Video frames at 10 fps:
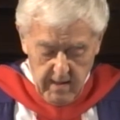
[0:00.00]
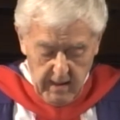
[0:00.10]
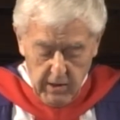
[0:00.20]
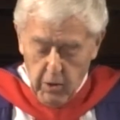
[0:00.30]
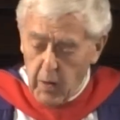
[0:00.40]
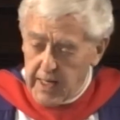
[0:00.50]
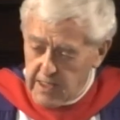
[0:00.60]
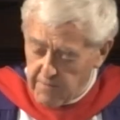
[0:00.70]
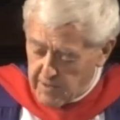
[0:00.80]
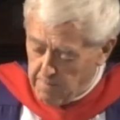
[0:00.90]
in the ways
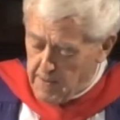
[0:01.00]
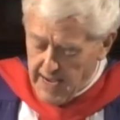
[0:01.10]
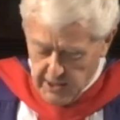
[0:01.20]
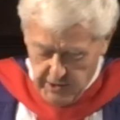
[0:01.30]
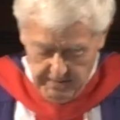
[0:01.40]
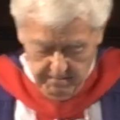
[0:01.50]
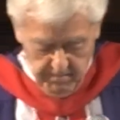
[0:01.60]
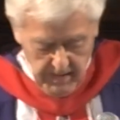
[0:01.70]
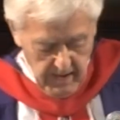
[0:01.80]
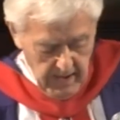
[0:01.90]
of compassion
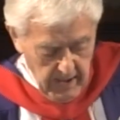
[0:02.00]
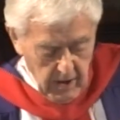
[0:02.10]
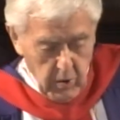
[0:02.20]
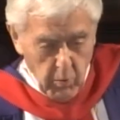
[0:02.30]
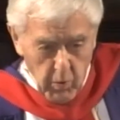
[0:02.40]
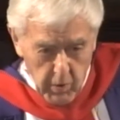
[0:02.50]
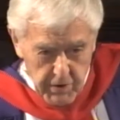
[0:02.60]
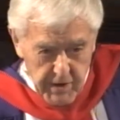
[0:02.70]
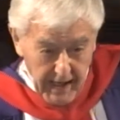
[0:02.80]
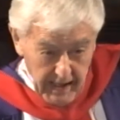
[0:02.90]

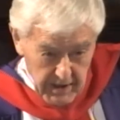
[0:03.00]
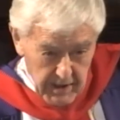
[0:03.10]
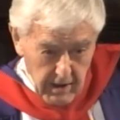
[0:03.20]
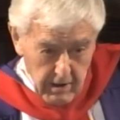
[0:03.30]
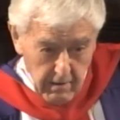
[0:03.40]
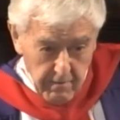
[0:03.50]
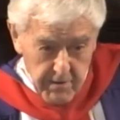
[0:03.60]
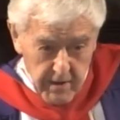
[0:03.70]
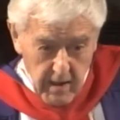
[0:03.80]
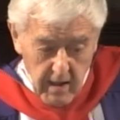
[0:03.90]
towards
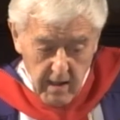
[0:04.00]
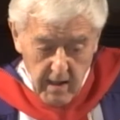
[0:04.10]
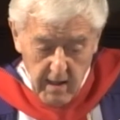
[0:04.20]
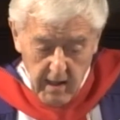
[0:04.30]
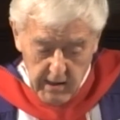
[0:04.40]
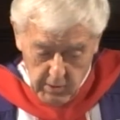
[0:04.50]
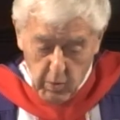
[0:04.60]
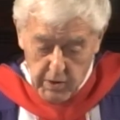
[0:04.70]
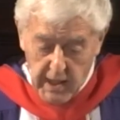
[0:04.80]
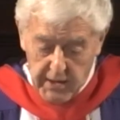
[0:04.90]
ourselves and
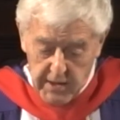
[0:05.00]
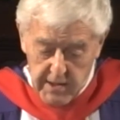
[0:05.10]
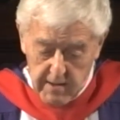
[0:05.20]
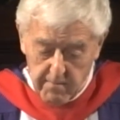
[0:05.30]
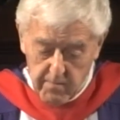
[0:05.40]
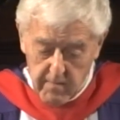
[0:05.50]
towards others.